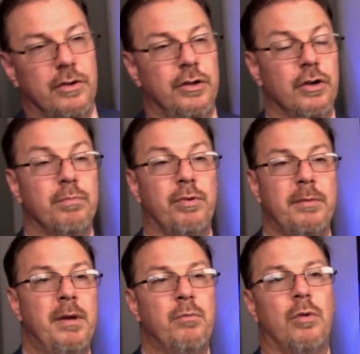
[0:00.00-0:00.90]
So your
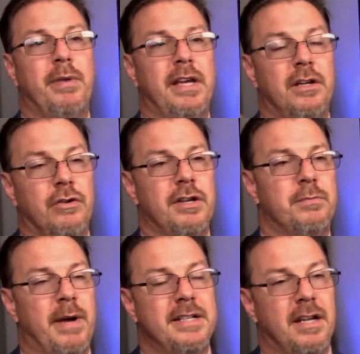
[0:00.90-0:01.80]
premium will be
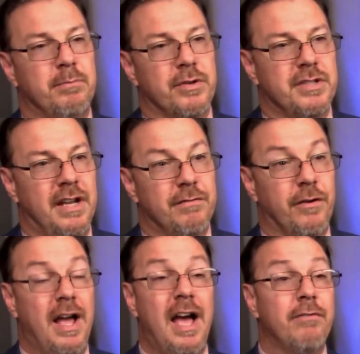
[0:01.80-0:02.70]
increased by 10%
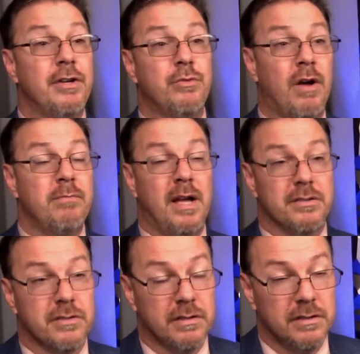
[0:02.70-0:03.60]
for every 12
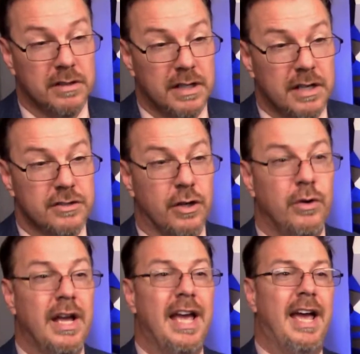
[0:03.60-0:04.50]
months.
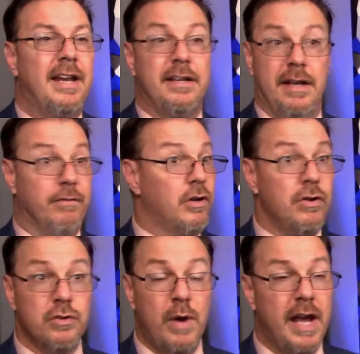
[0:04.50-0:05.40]
So, and it
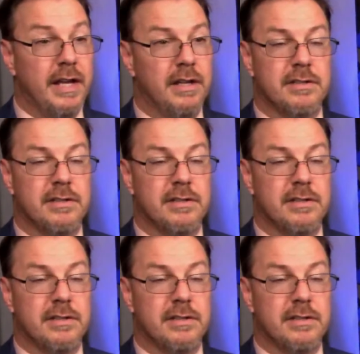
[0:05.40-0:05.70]
never goes away.